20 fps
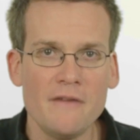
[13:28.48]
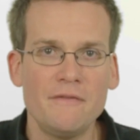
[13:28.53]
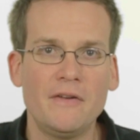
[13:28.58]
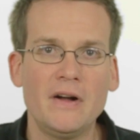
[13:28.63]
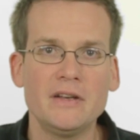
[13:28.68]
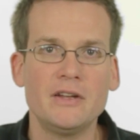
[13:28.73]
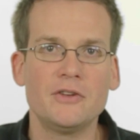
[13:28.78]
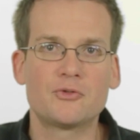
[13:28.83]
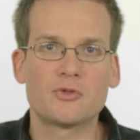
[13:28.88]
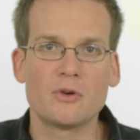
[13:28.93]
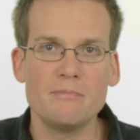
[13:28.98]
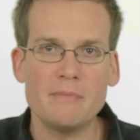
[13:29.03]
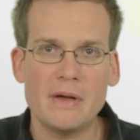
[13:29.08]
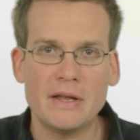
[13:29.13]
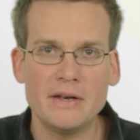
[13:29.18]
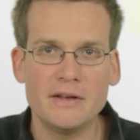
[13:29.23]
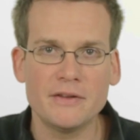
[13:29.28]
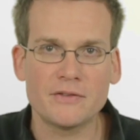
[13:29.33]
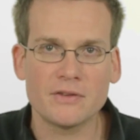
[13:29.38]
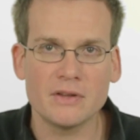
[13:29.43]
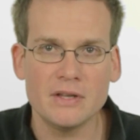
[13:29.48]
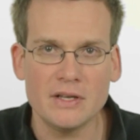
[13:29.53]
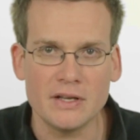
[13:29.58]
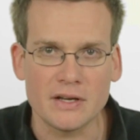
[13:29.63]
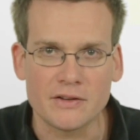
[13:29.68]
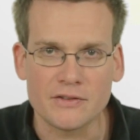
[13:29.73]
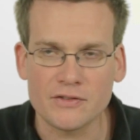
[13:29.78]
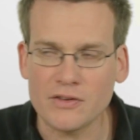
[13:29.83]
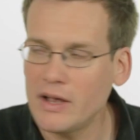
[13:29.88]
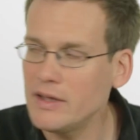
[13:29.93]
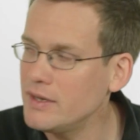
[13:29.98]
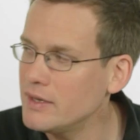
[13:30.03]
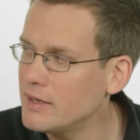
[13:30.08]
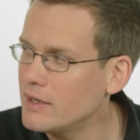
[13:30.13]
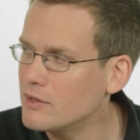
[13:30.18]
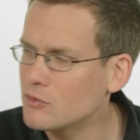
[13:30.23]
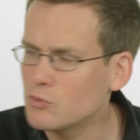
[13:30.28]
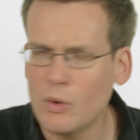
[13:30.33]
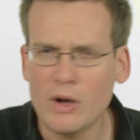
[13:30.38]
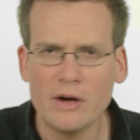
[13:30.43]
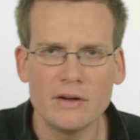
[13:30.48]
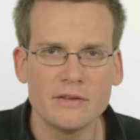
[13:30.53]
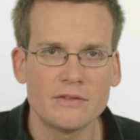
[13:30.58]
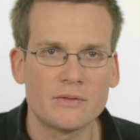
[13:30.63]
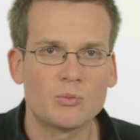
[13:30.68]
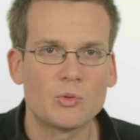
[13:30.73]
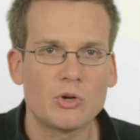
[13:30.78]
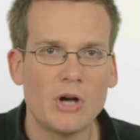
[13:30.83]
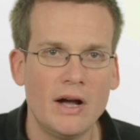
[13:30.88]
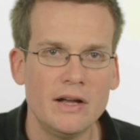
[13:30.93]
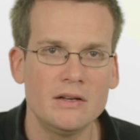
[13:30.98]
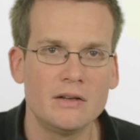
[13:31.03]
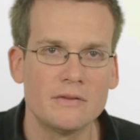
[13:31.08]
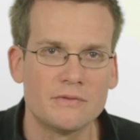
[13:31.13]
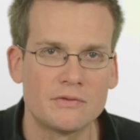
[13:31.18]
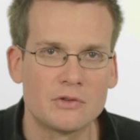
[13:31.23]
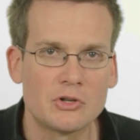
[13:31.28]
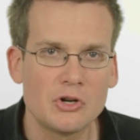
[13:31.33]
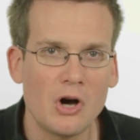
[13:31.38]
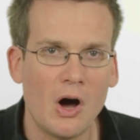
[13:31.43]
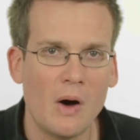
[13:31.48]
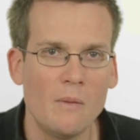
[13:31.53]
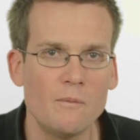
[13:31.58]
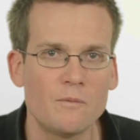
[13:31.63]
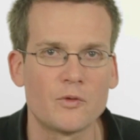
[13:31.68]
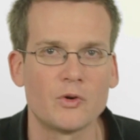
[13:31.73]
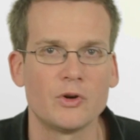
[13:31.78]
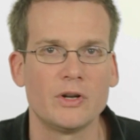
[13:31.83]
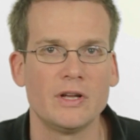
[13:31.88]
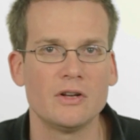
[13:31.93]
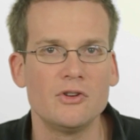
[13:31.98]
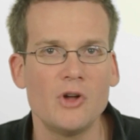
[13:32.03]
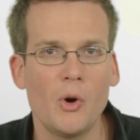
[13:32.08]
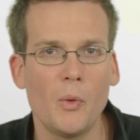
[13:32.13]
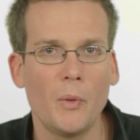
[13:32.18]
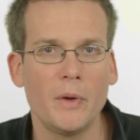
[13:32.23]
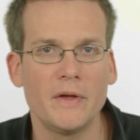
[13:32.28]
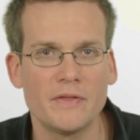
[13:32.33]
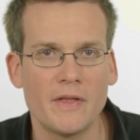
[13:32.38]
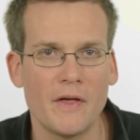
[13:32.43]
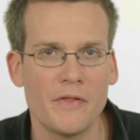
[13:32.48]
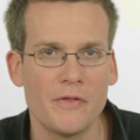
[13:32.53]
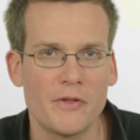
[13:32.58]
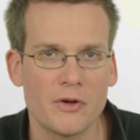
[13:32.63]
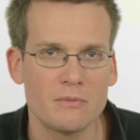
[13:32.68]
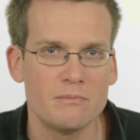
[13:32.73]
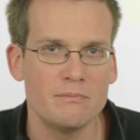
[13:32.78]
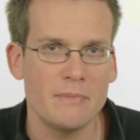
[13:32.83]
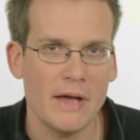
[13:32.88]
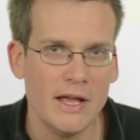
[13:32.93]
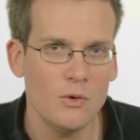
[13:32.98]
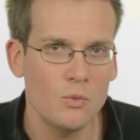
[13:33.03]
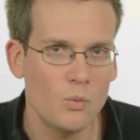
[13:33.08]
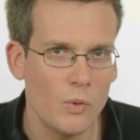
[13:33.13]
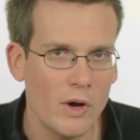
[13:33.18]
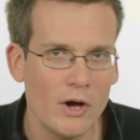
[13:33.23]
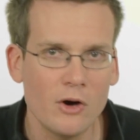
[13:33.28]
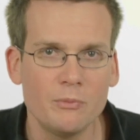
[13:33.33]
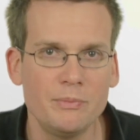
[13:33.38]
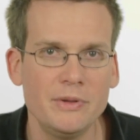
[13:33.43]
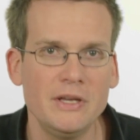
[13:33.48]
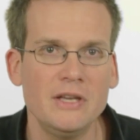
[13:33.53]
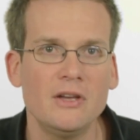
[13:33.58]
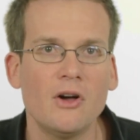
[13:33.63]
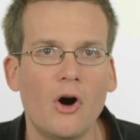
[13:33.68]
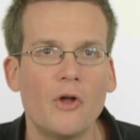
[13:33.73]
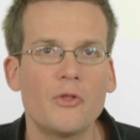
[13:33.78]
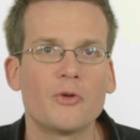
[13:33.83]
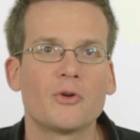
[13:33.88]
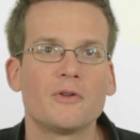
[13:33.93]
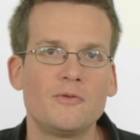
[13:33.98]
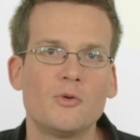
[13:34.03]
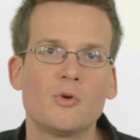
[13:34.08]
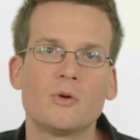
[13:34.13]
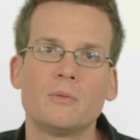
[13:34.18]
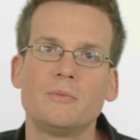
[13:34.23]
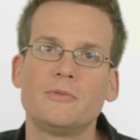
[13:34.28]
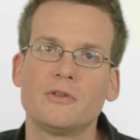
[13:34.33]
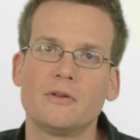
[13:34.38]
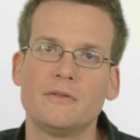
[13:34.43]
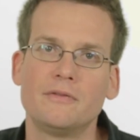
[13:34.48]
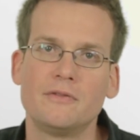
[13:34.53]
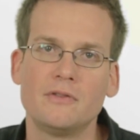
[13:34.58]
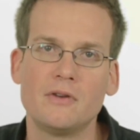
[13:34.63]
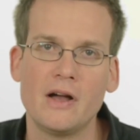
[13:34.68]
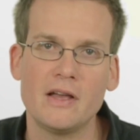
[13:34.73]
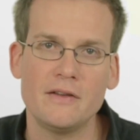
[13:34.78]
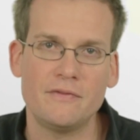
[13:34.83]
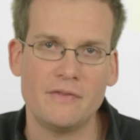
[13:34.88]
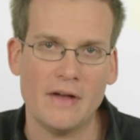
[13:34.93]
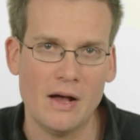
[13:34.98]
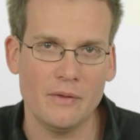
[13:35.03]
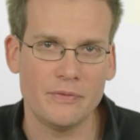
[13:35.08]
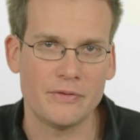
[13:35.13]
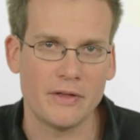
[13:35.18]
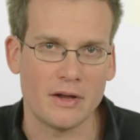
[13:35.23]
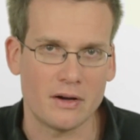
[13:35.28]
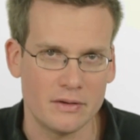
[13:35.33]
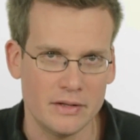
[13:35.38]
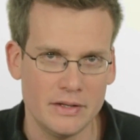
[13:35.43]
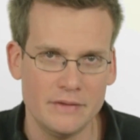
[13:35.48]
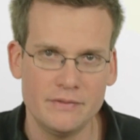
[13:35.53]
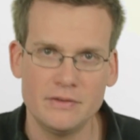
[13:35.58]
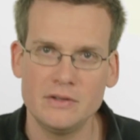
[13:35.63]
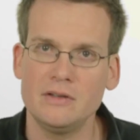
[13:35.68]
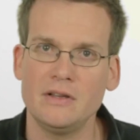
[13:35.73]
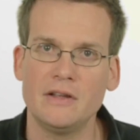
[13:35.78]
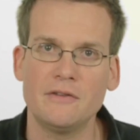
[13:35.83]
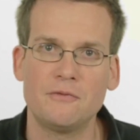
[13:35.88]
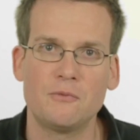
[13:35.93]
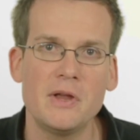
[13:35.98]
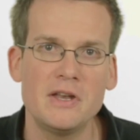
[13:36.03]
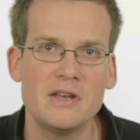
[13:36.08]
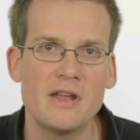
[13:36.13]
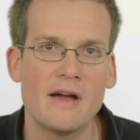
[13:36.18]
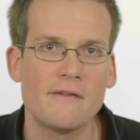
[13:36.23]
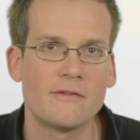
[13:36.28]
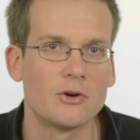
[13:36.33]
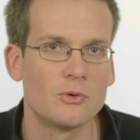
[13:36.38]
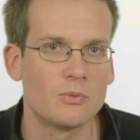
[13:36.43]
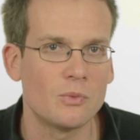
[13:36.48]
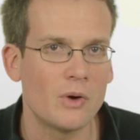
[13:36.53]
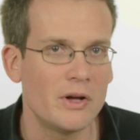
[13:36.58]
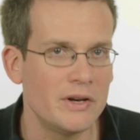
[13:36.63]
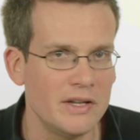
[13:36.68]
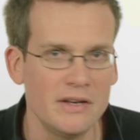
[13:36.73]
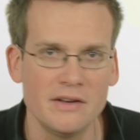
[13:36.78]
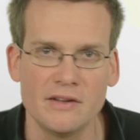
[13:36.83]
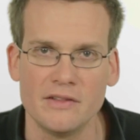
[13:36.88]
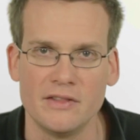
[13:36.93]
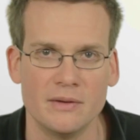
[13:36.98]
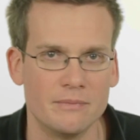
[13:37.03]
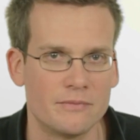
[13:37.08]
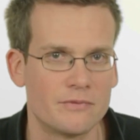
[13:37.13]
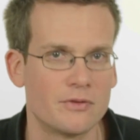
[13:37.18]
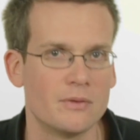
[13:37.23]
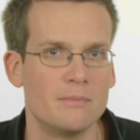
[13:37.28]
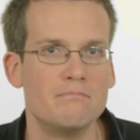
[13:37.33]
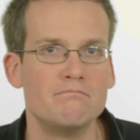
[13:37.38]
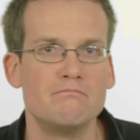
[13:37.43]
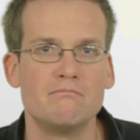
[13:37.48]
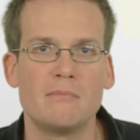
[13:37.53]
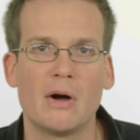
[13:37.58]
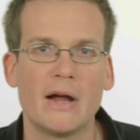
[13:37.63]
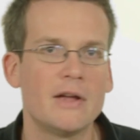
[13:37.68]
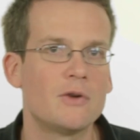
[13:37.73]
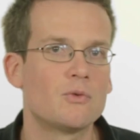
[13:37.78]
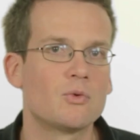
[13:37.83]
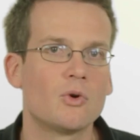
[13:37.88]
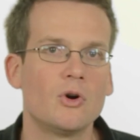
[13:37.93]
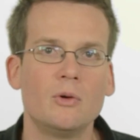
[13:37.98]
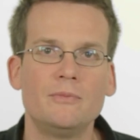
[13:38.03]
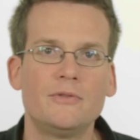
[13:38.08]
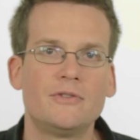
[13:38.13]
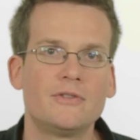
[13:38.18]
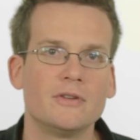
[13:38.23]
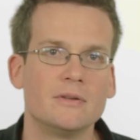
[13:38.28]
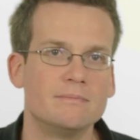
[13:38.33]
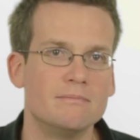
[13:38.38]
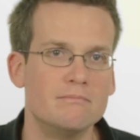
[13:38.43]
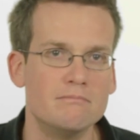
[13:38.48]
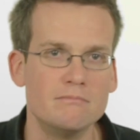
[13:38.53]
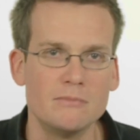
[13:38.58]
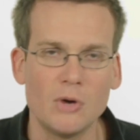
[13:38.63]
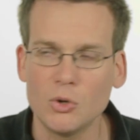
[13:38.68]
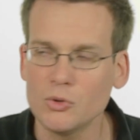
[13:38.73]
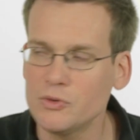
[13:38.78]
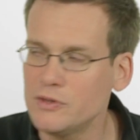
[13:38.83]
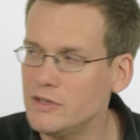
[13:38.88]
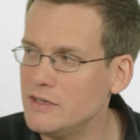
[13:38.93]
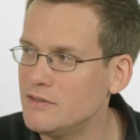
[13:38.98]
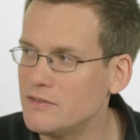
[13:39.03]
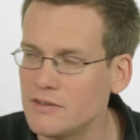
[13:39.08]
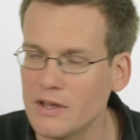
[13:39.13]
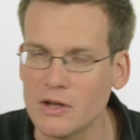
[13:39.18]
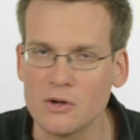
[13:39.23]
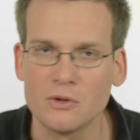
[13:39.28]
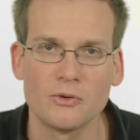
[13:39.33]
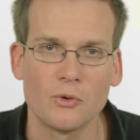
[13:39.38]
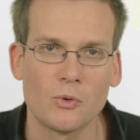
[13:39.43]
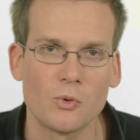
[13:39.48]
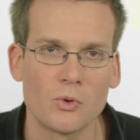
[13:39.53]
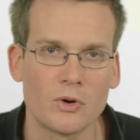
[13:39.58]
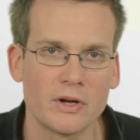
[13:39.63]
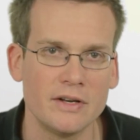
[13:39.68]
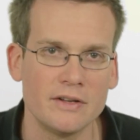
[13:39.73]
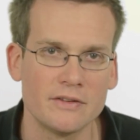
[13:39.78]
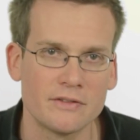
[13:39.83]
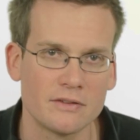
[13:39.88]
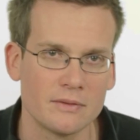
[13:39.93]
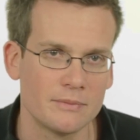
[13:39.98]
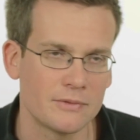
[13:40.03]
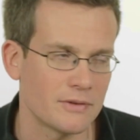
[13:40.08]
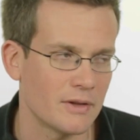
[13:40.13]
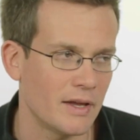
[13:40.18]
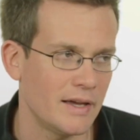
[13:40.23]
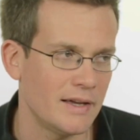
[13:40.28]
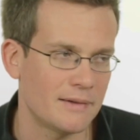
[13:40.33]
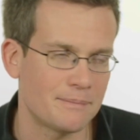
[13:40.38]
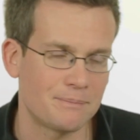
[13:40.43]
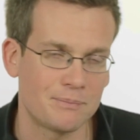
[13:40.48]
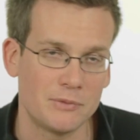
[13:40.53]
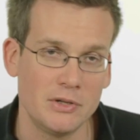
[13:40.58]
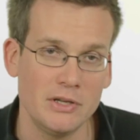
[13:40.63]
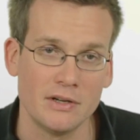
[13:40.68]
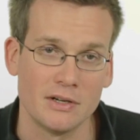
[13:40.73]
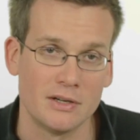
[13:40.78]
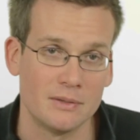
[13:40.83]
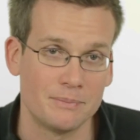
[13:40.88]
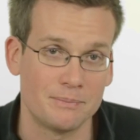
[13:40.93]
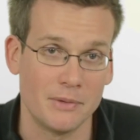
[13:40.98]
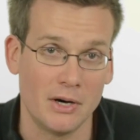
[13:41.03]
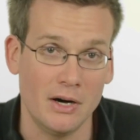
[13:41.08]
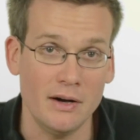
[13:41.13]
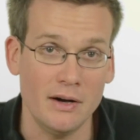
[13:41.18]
But I find it tremendously exciting, as well as kind of comforting, knowing that there may well be other forms of life out there, even if we never run into them, from microbes to multi-celled organisms like, you know,